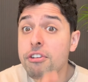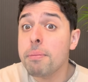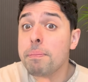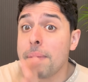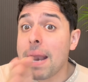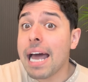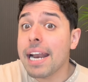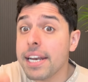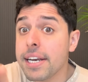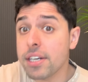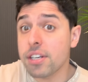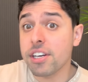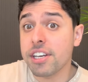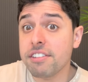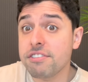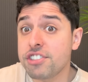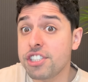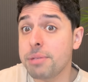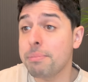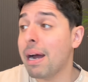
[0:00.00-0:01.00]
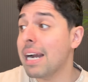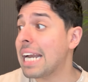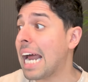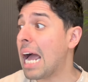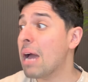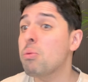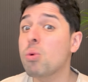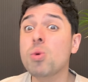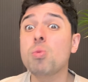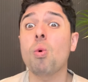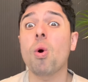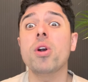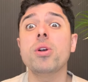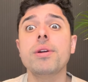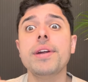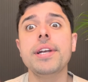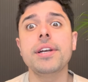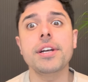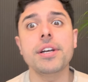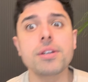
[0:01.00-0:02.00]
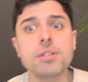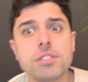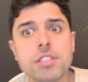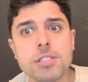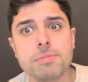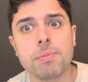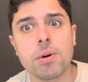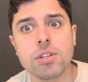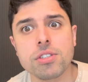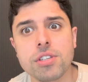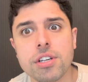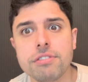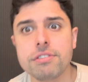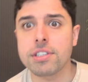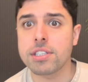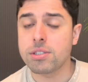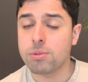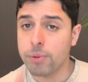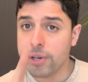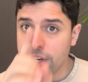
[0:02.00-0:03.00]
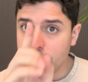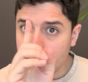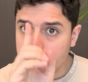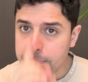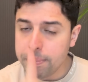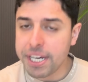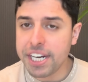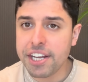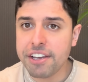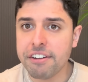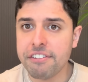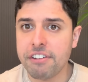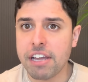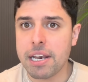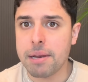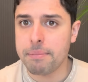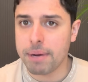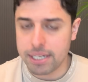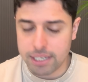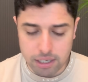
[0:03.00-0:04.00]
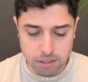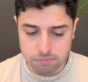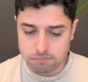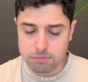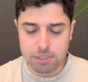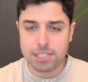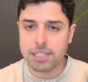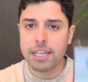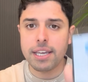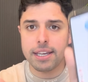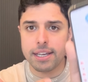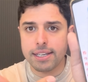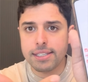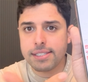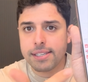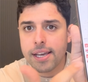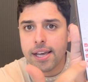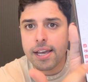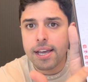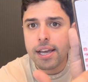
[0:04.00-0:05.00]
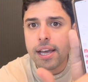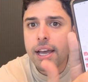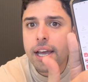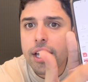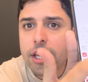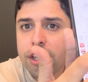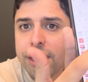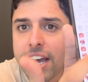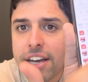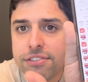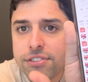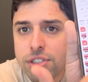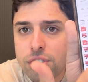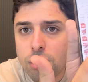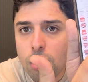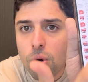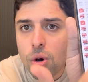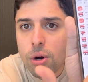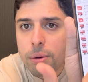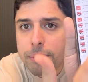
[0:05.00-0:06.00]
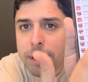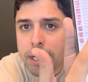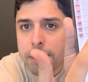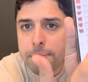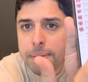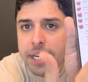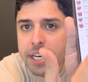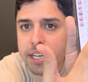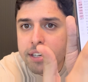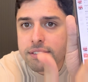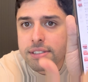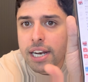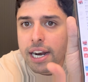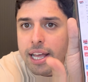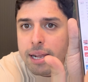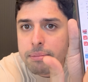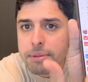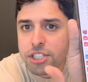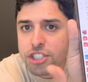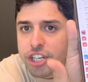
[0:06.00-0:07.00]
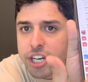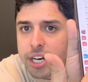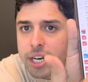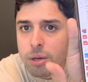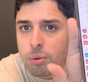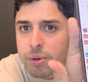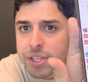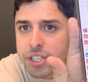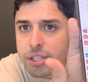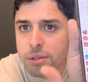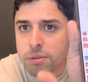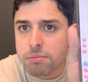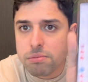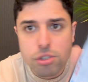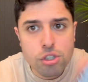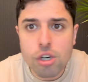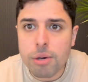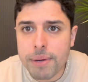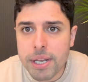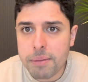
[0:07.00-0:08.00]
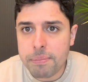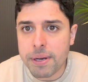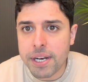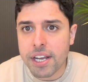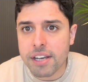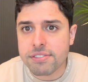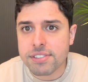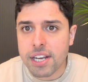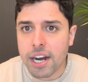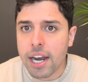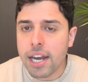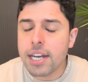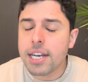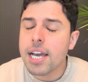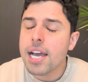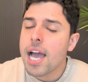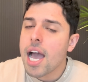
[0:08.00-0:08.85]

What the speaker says: you're planning to give GMAT, I would want to introduce the sponsor of this video, pdfelement. Now, the thing is, you have so many PDFs that I'll be sharing with you. So many PDFs, right?